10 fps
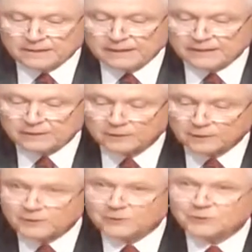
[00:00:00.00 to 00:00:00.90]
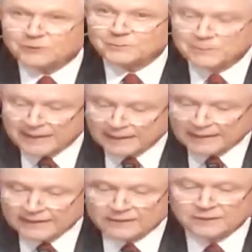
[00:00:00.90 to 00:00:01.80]
that included
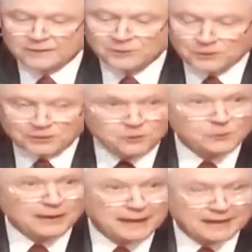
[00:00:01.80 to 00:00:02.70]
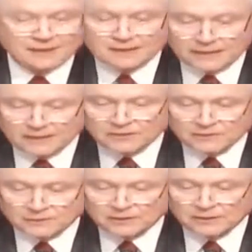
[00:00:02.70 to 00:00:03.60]
dramatic new
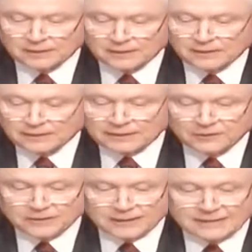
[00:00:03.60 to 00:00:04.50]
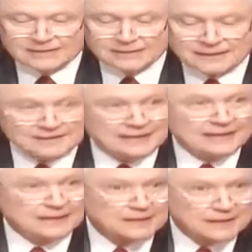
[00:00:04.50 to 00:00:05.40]
allegations that the United States
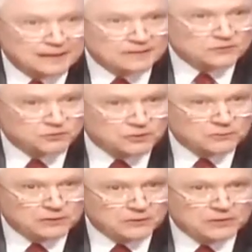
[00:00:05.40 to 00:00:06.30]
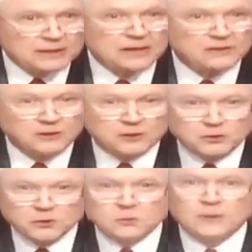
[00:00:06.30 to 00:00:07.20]
intelligence community, the
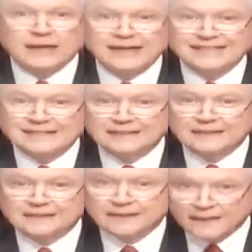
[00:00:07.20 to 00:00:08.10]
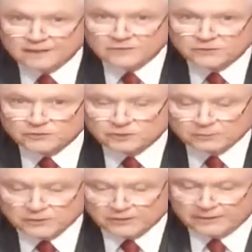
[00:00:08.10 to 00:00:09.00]
U.S. intelligence
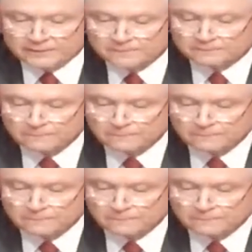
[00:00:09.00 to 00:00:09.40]
community,